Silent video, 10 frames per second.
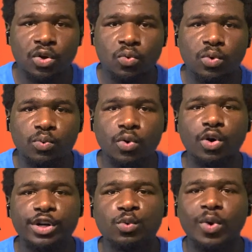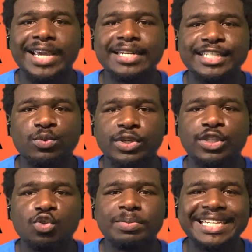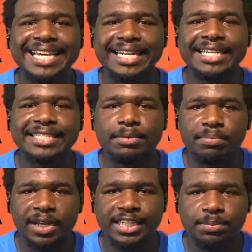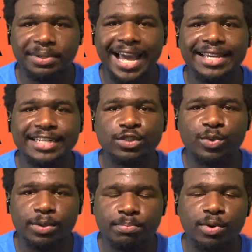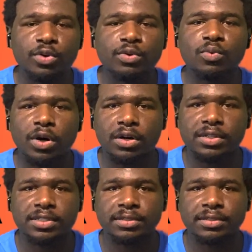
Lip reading: reward whiteness with new beginnings, and punish blackness with border walls.